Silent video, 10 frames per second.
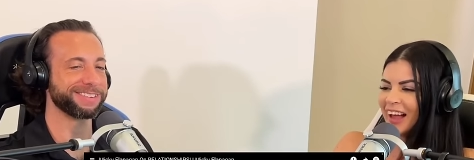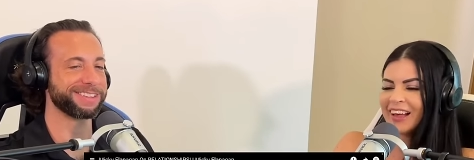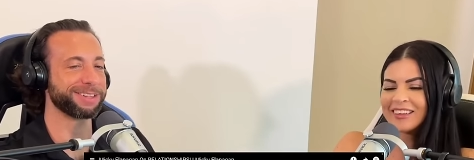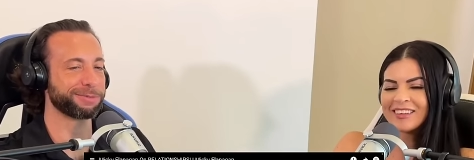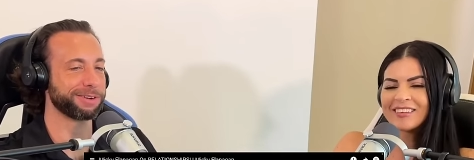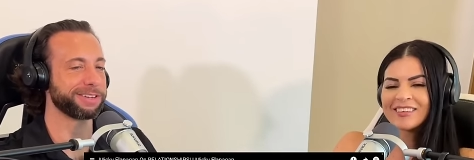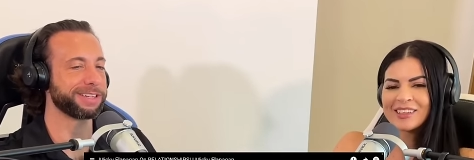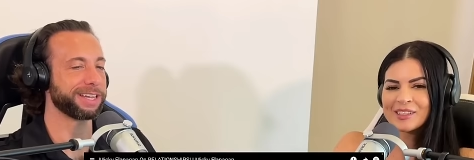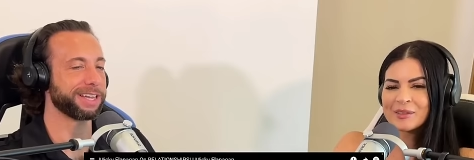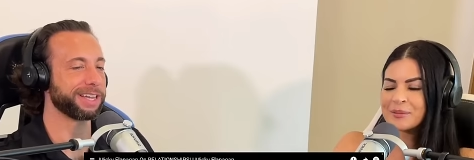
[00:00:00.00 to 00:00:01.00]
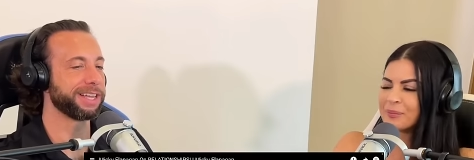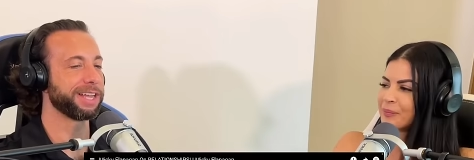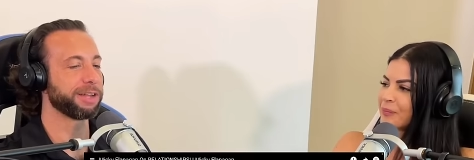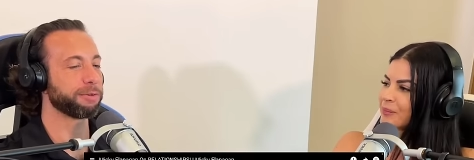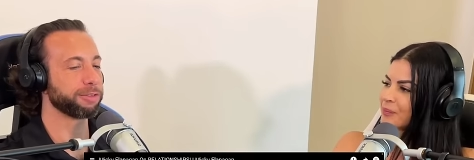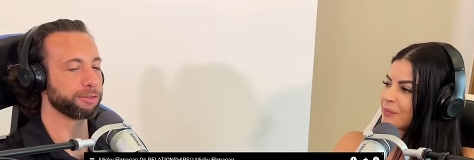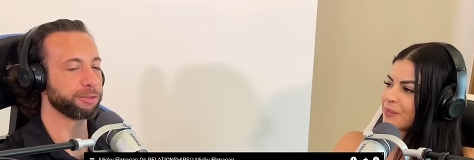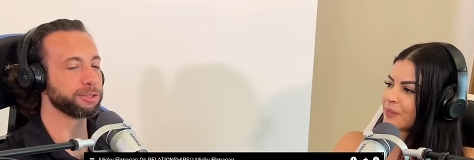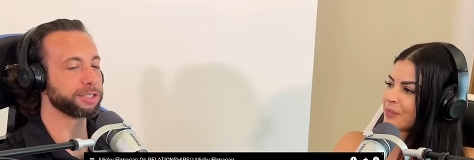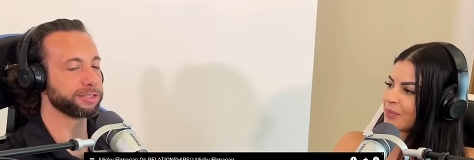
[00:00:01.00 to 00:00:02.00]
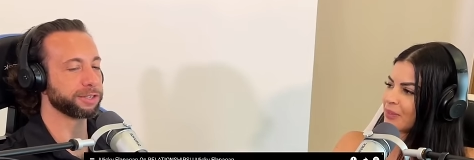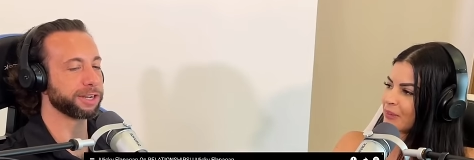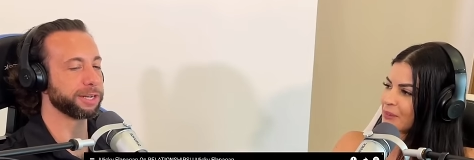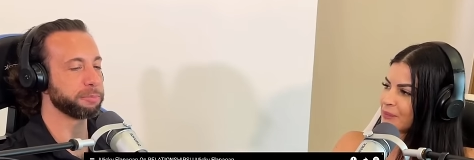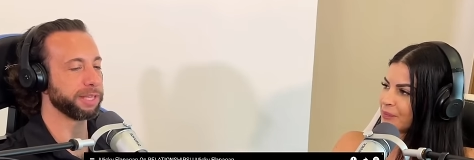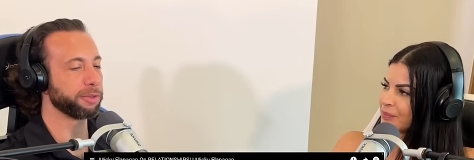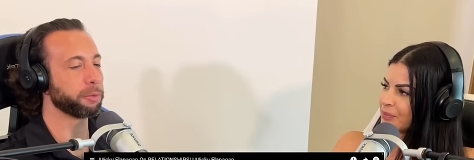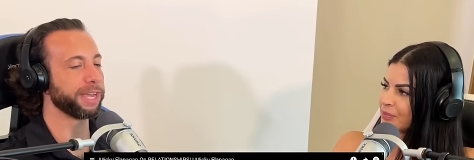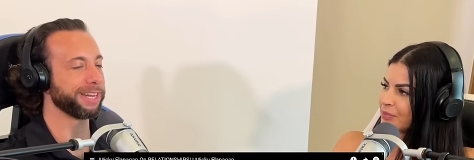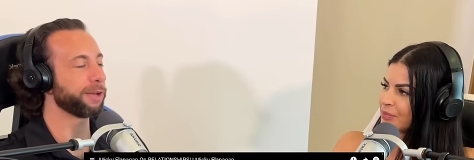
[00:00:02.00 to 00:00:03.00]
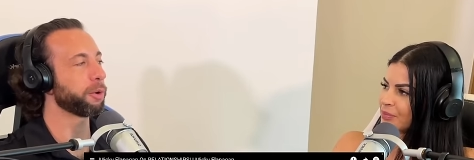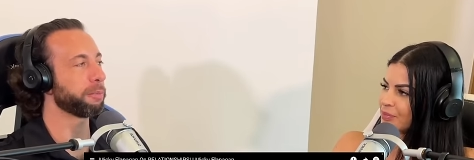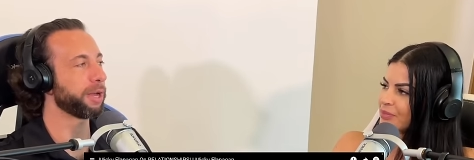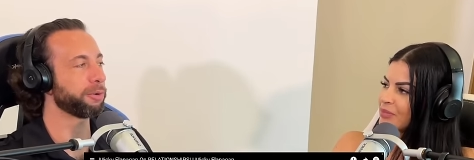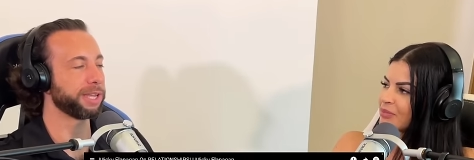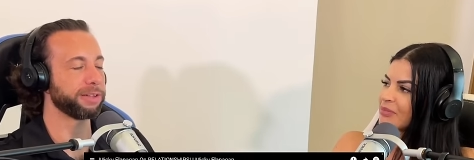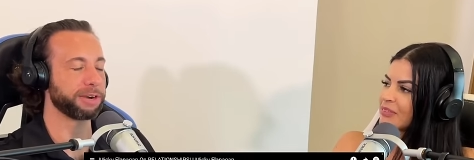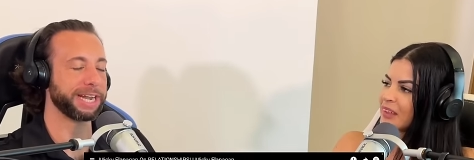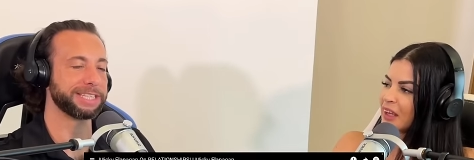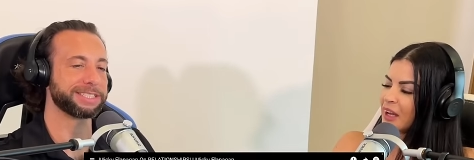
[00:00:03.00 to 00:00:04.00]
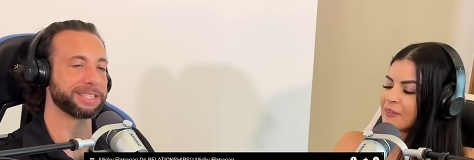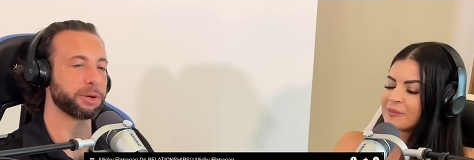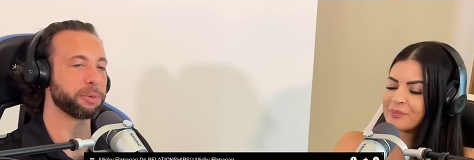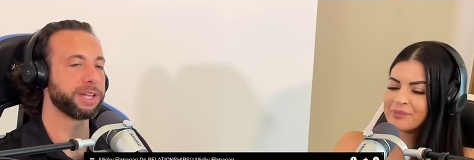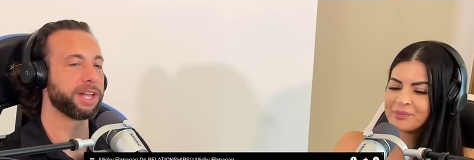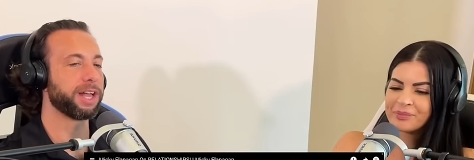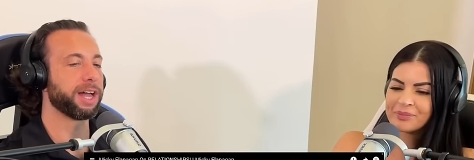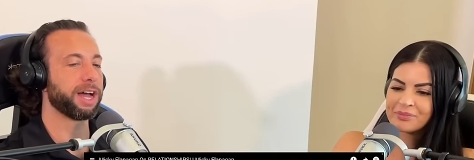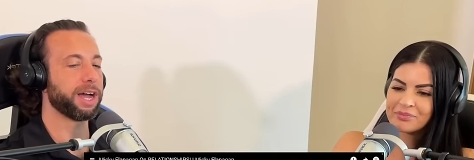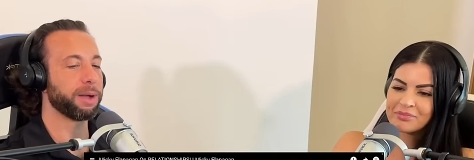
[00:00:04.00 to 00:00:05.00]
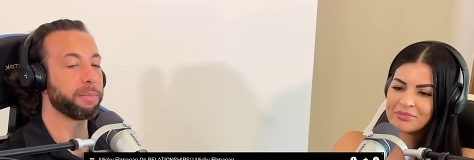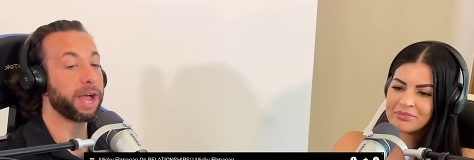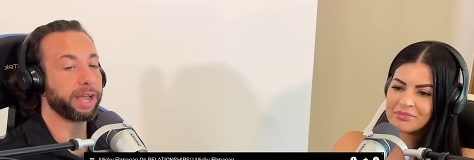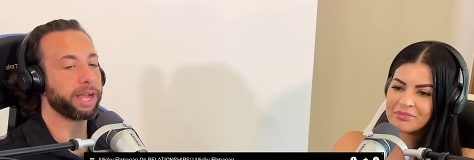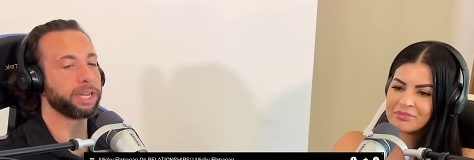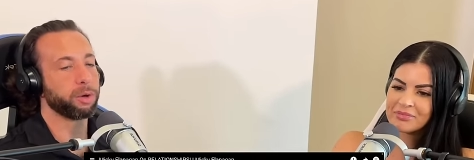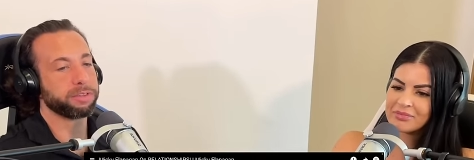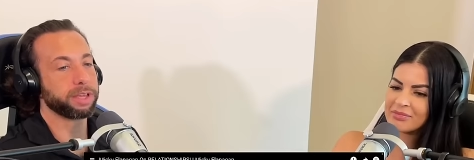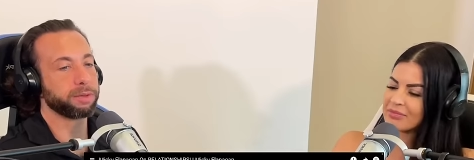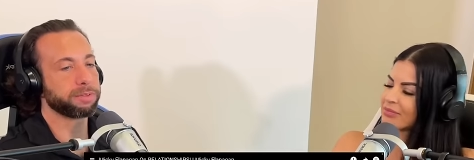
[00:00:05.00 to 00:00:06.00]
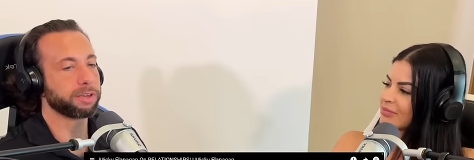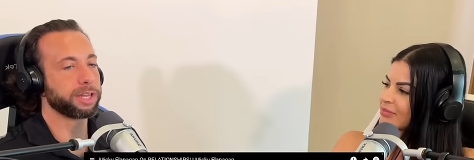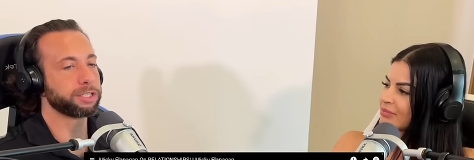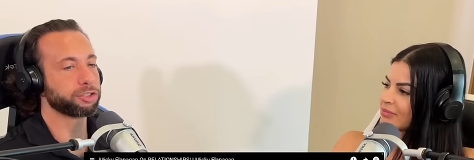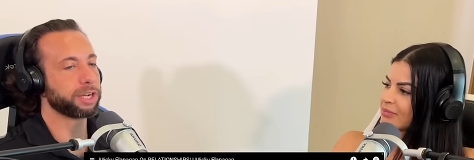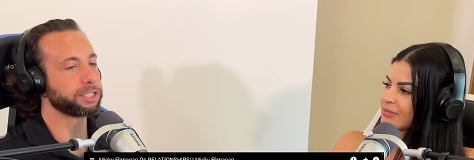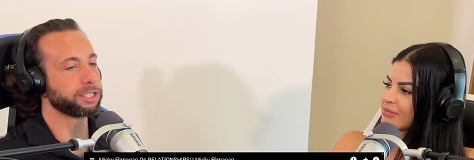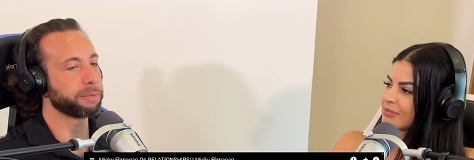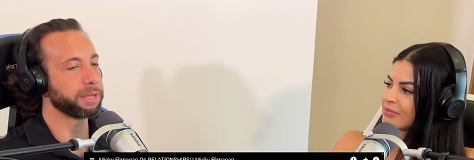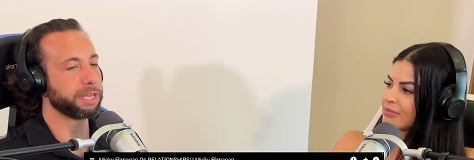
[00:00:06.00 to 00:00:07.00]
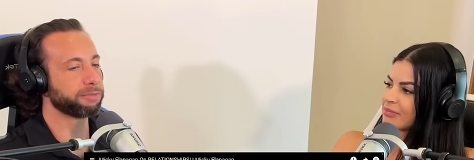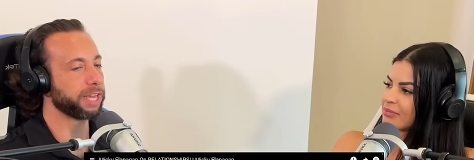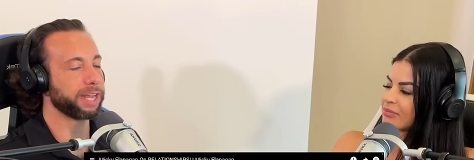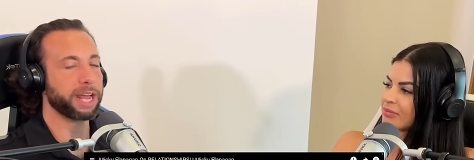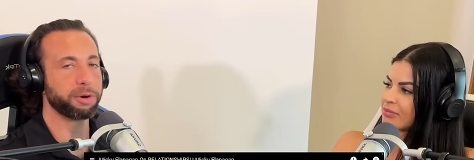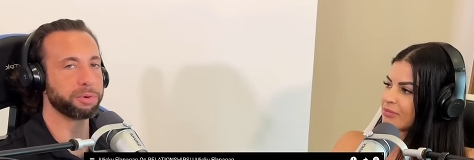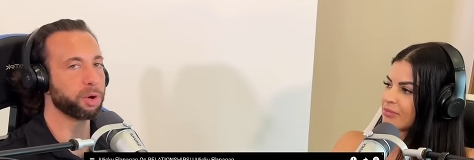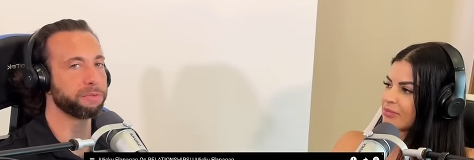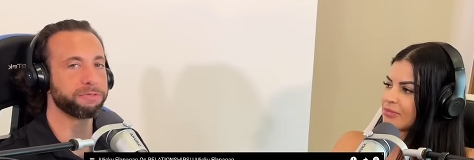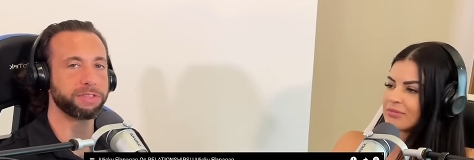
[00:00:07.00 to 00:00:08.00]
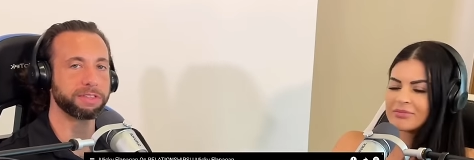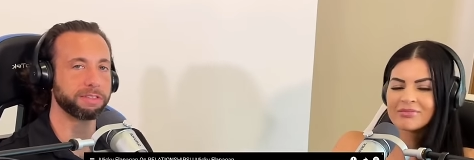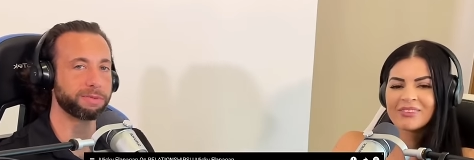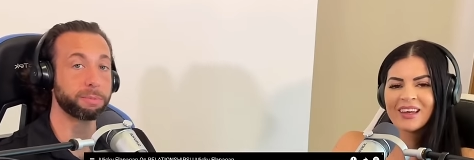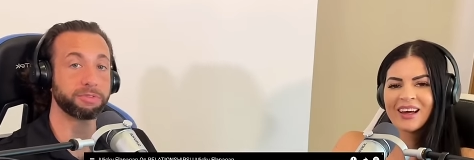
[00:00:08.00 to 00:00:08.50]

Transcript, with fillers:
Speaker 1: and yes. different uh, resolutions are going to be the way to go about it right yeah. so um, I, you know it was, it was, a good introduction to micky flanagan i don't know if this is